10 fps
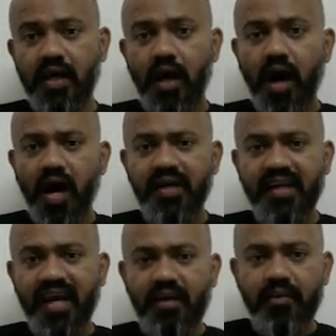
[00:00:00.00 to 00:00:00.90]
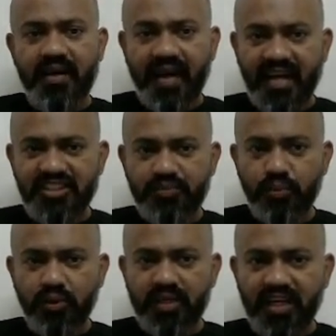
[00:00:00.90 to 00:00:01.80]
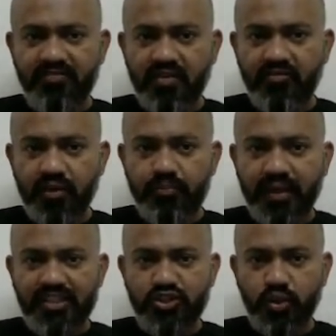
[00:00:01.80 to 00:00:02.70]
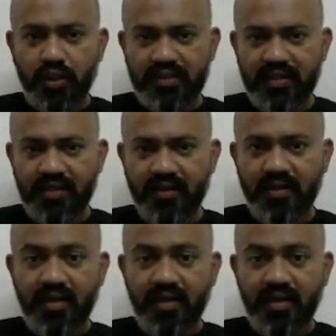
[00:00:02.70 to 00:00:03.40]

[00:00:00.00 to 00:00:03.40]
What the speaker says: or it can be transported from one place to other,